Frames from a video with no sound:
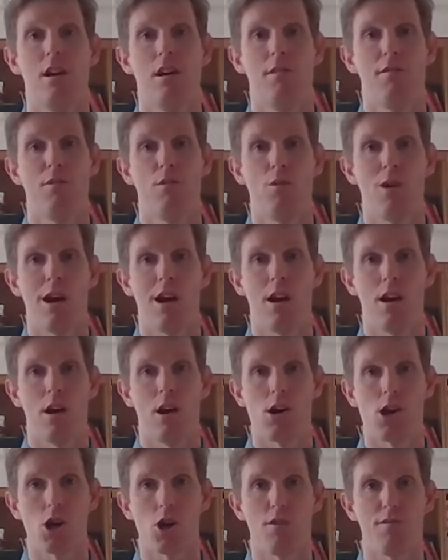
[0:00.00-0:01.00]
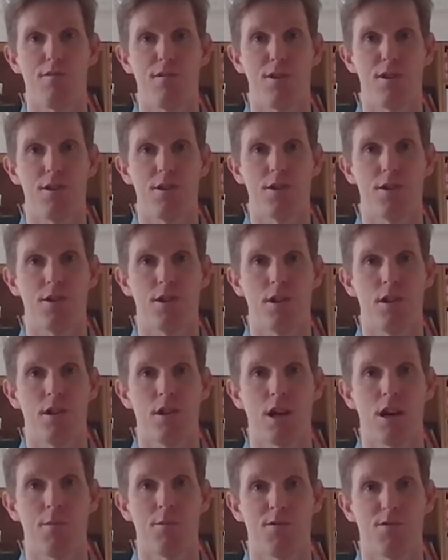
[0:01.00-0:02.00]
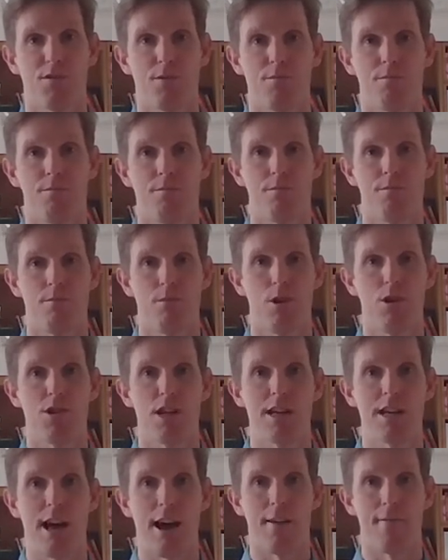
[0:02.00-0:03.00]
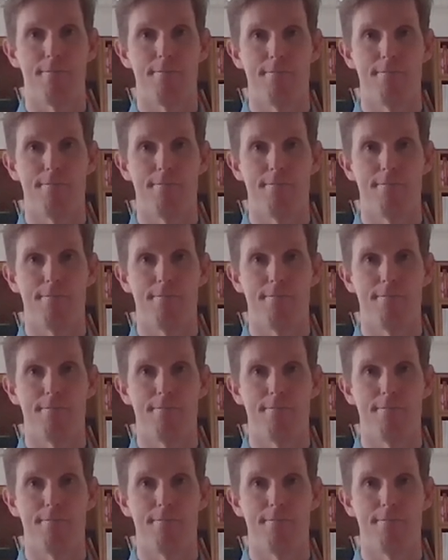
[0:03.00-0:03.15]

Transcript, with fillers: for where our confidence comes from. Lucinda.